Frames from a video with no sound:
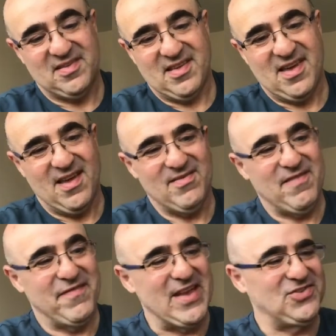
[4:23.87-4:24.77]
Yeah,
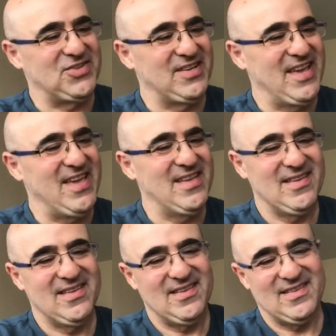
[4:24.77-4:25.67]
eventually.
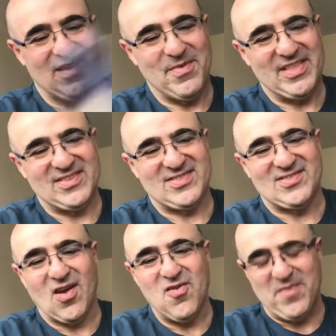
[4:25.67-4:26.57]
I mean, there's
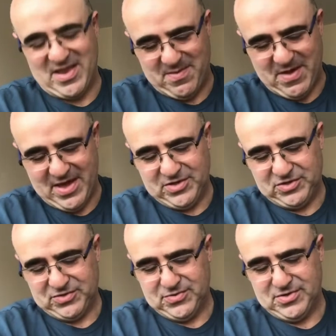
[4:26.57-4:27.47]
so many
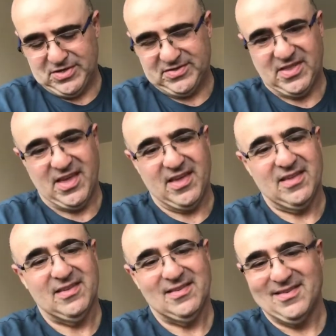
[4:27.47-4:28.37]
pages on this thing.
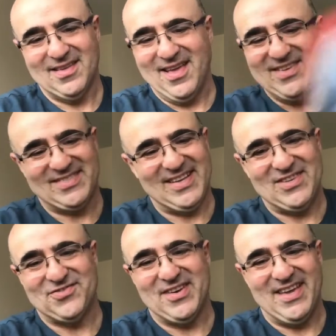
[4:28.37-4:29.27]
It's
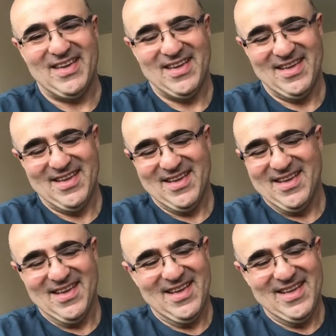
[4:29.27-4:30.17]
literally,
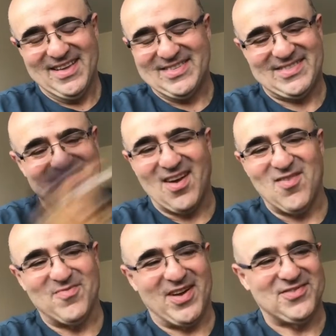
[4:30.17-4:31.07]
there's
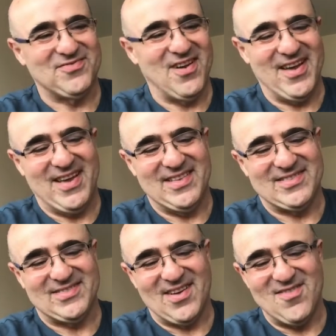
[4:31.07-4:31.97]
so much writing,
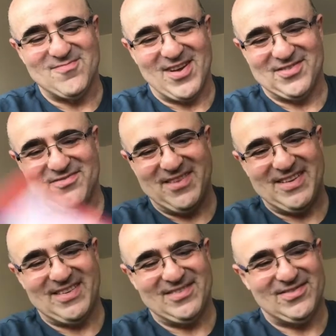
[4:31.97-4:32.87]
so much
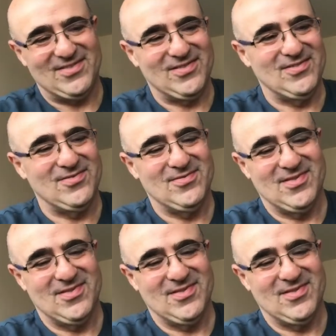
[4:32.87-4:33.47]
reading to do.